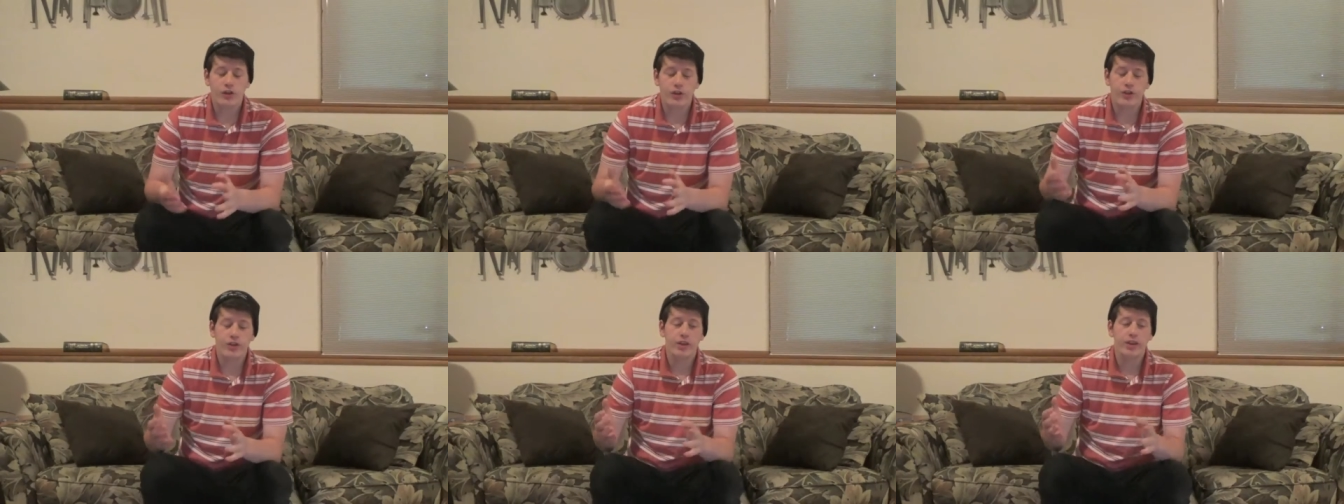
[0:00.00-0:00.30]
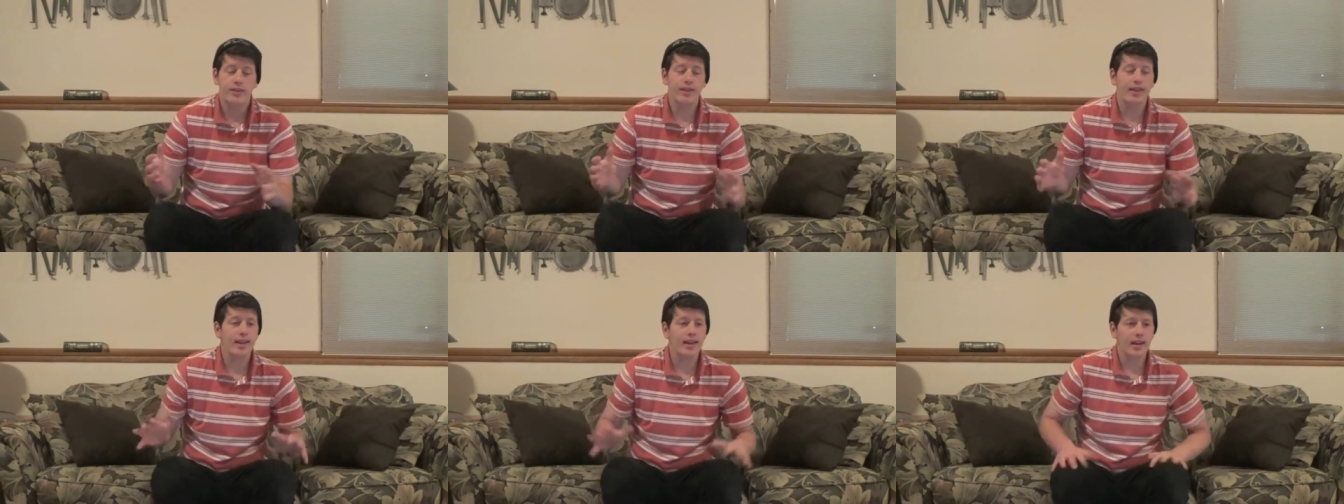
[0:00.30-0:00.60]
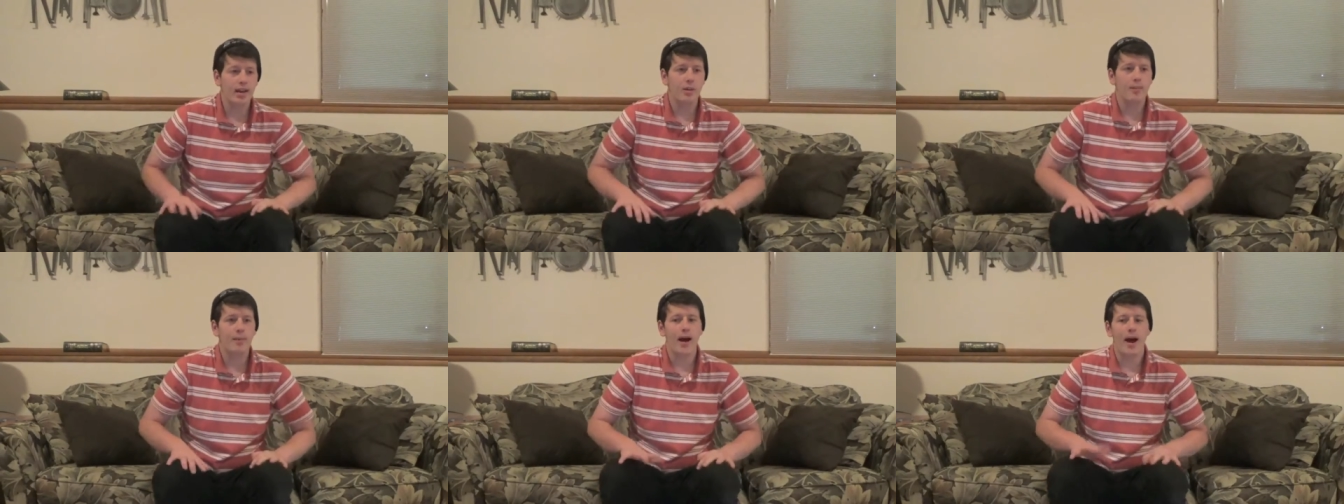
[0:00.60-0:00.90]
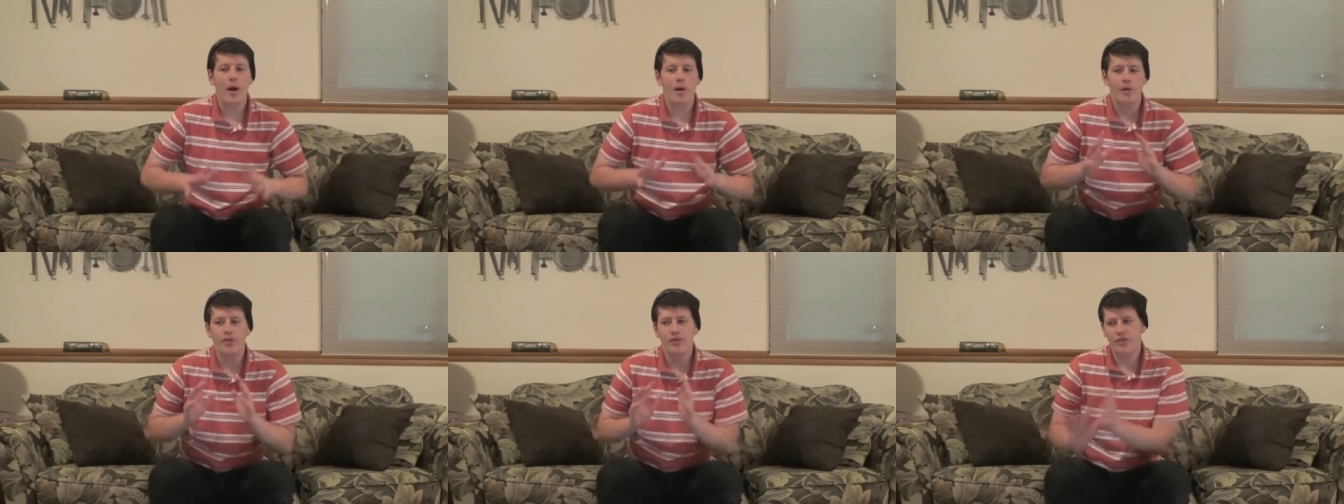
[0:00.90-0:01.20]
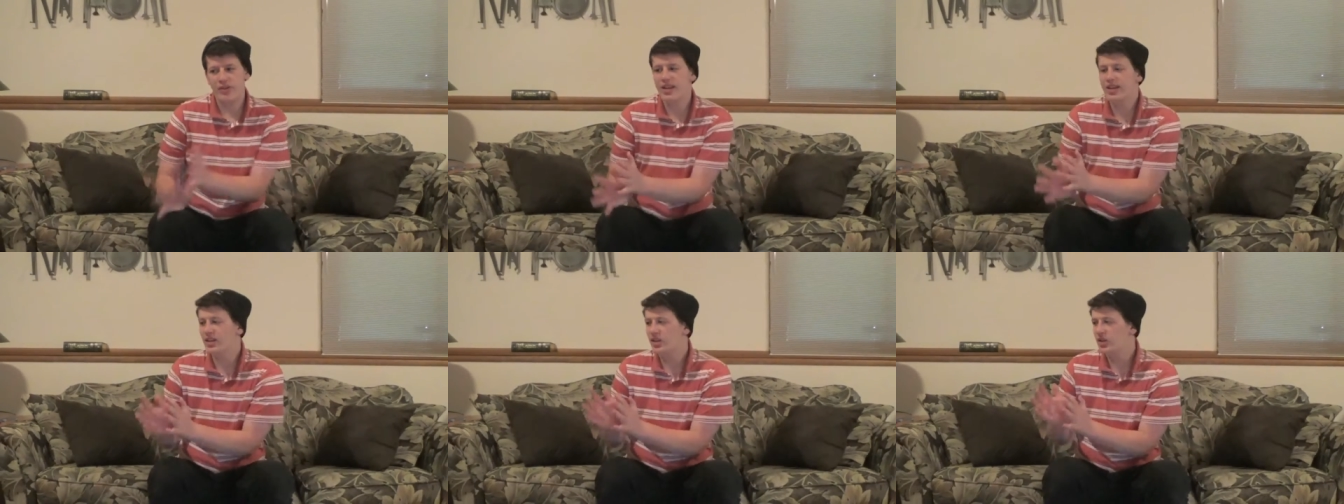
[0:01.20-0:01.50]
The thing
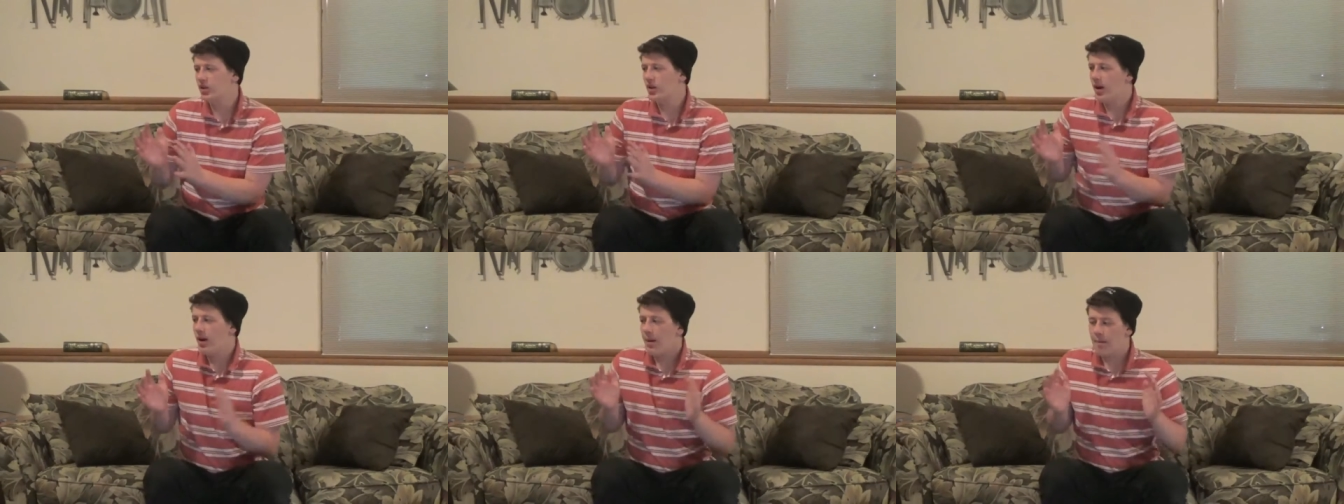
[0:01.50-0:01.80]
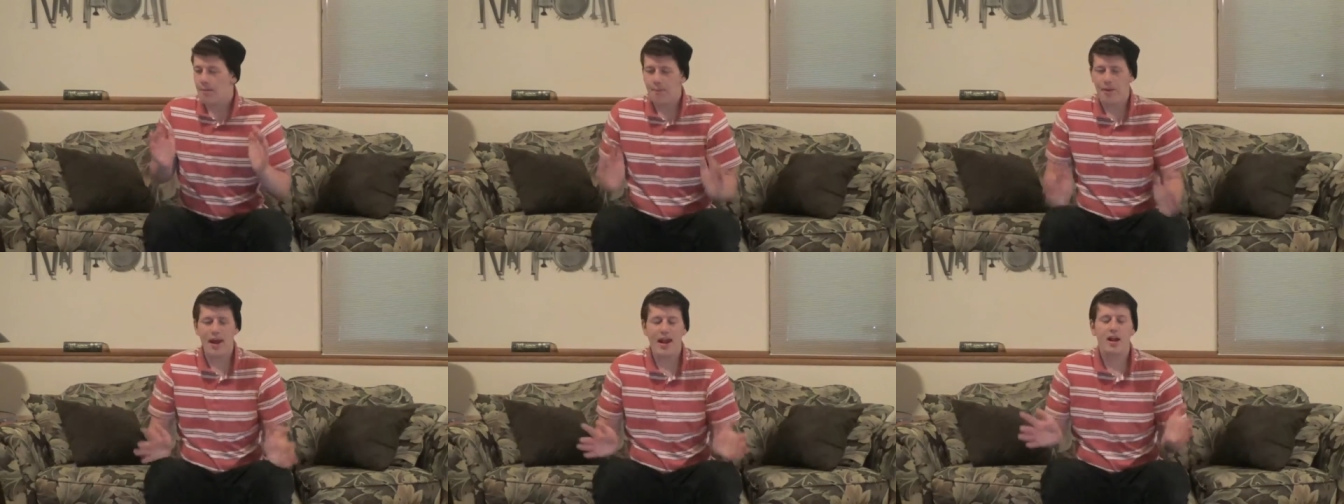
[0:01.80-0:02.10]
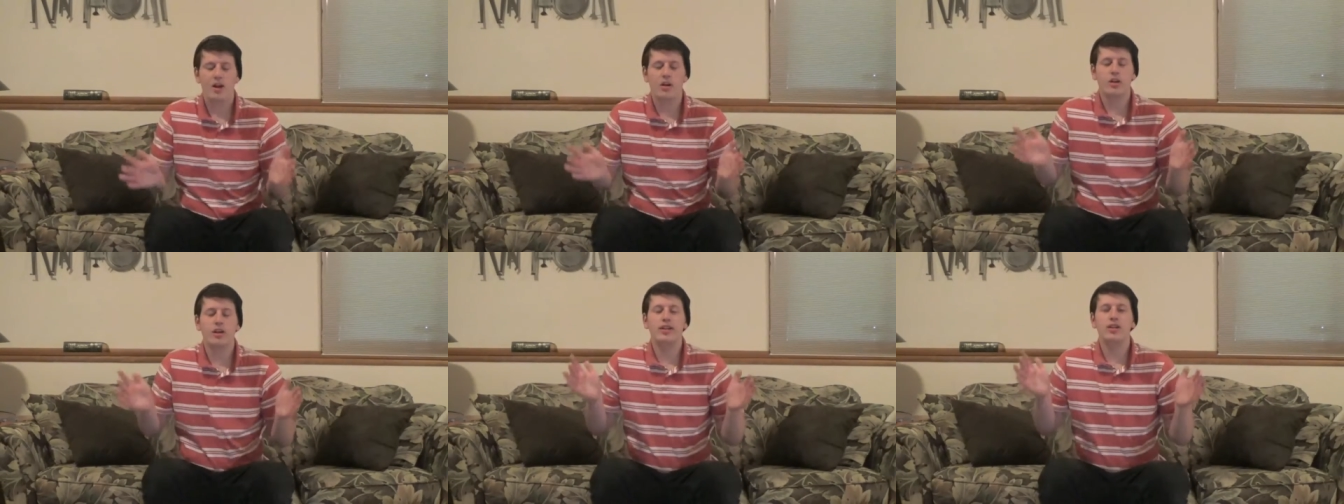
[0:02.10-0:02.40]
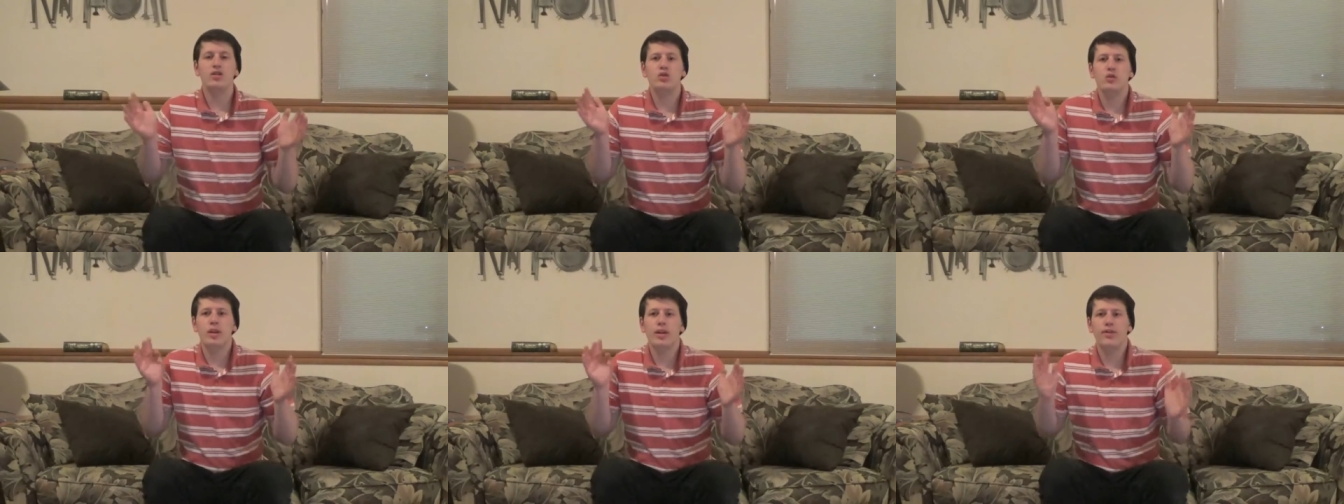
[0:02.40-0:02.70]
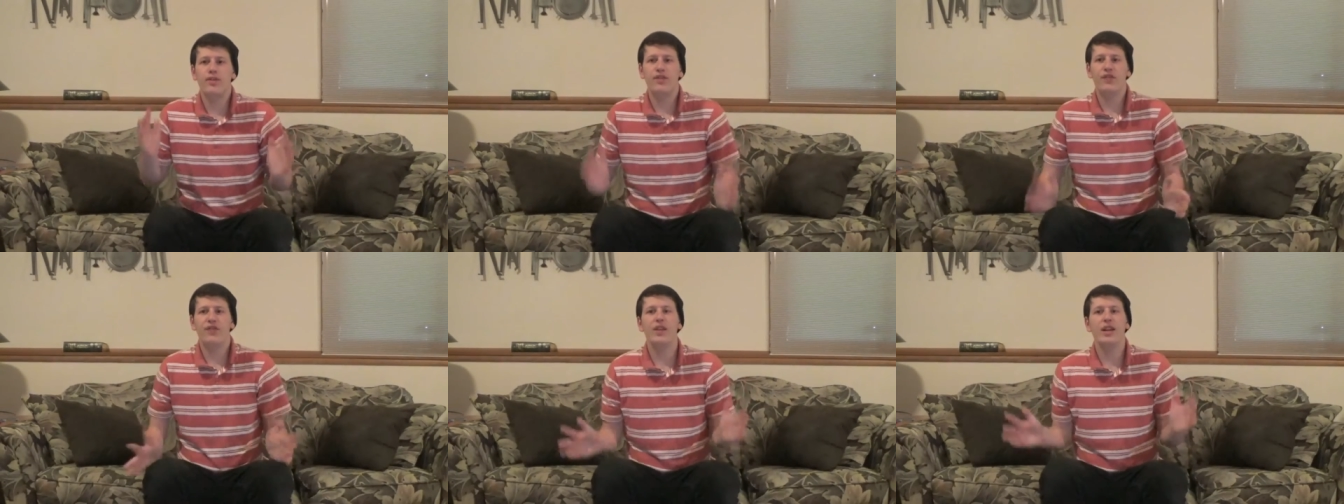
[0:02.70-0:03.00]
about this pair is you
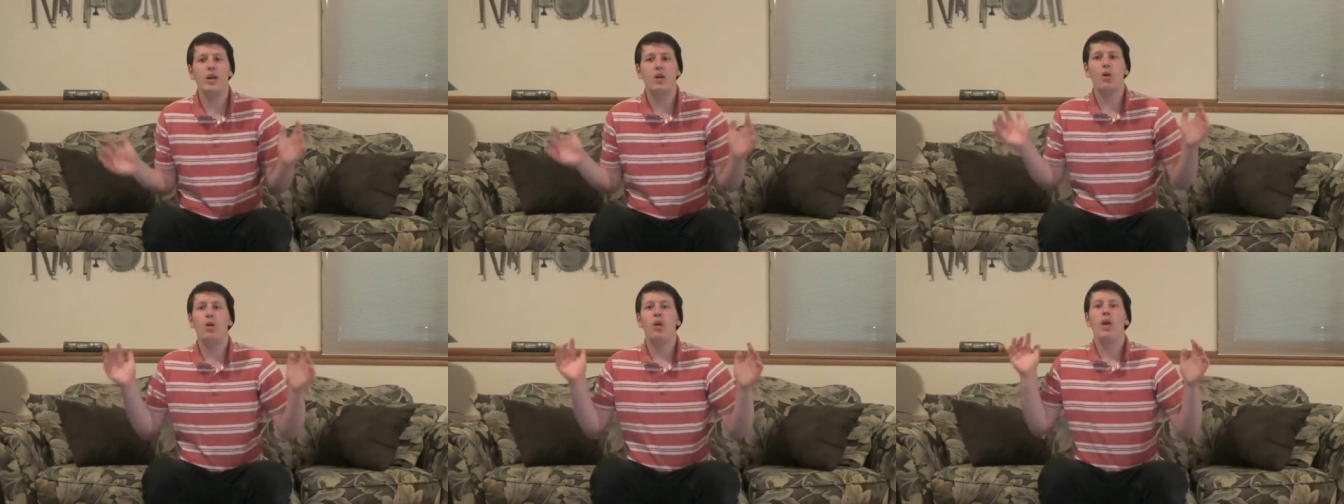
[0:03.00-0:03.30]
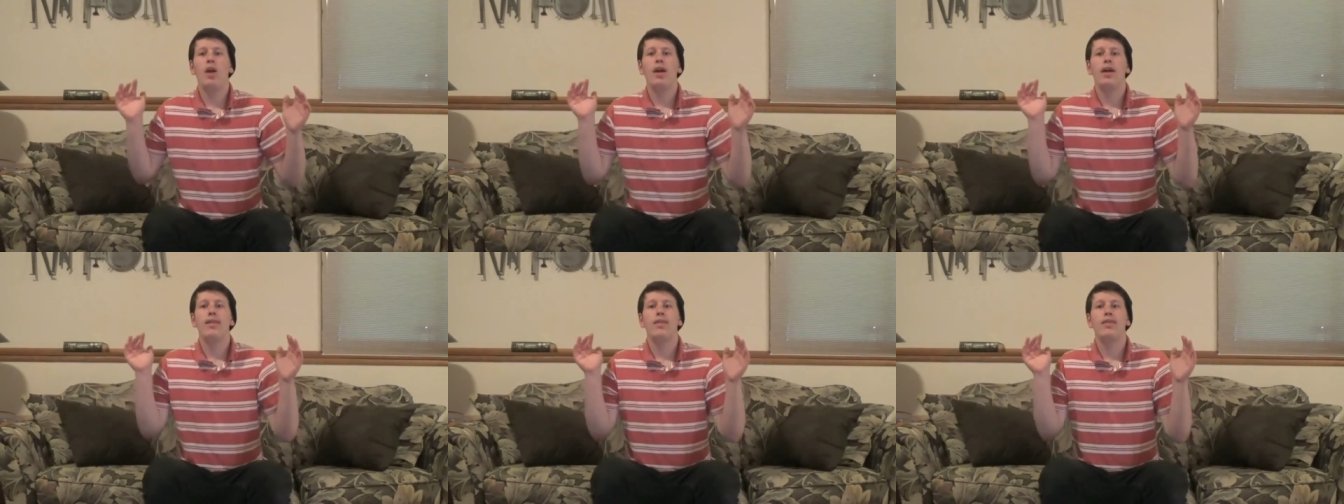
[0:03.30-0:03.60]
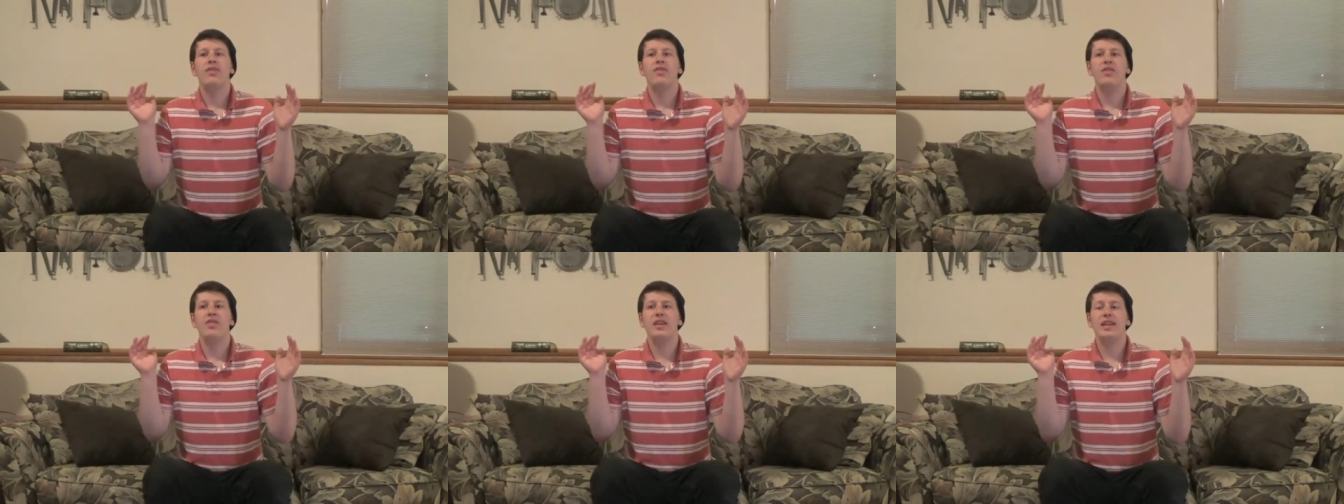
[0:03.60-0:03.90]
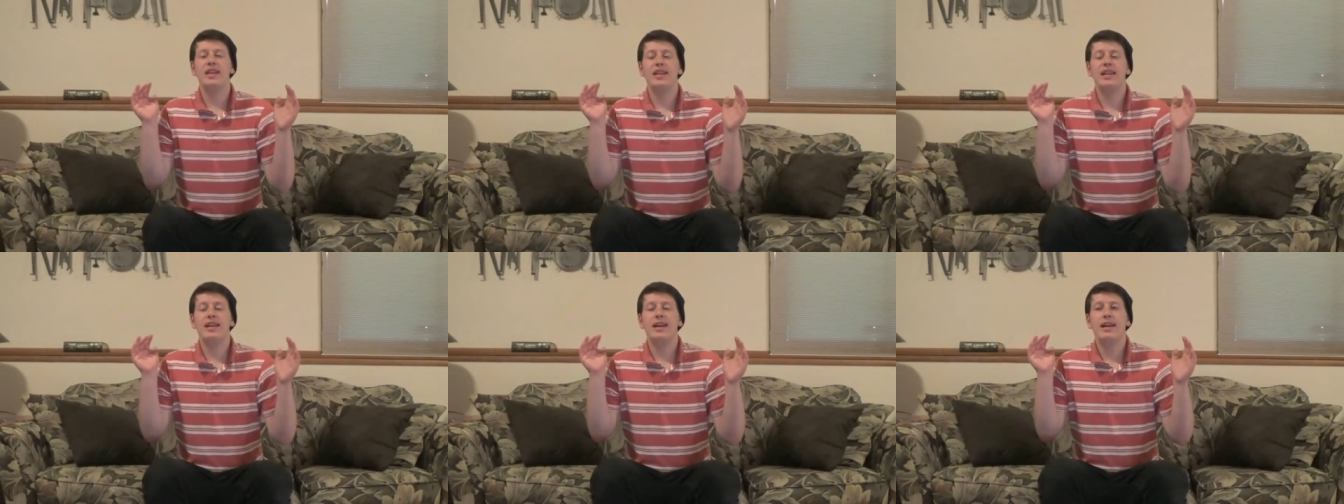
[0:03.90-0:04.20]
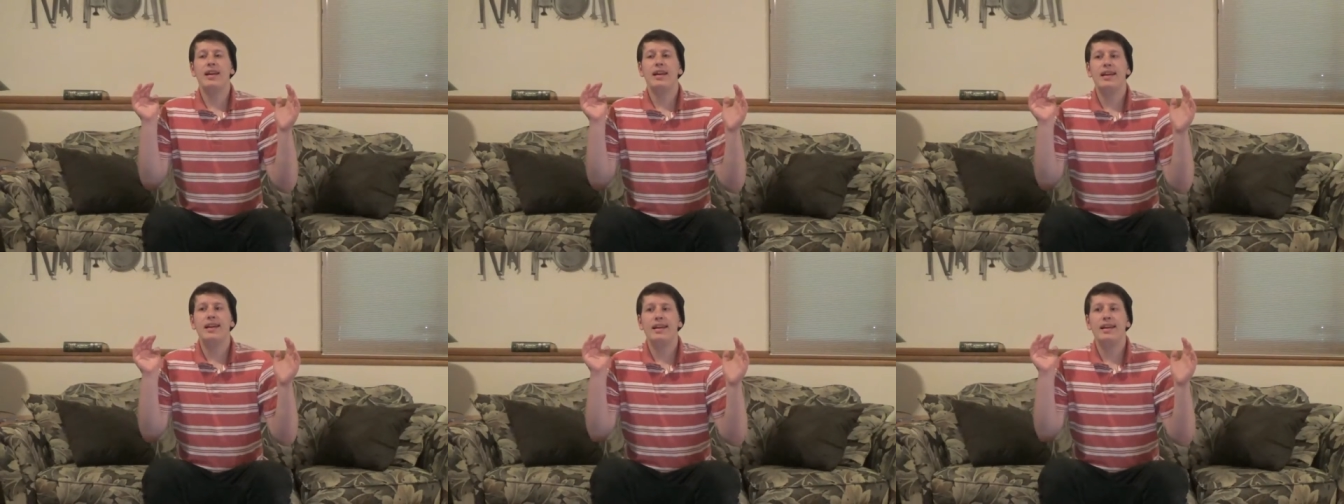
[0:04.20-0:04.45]
can feel the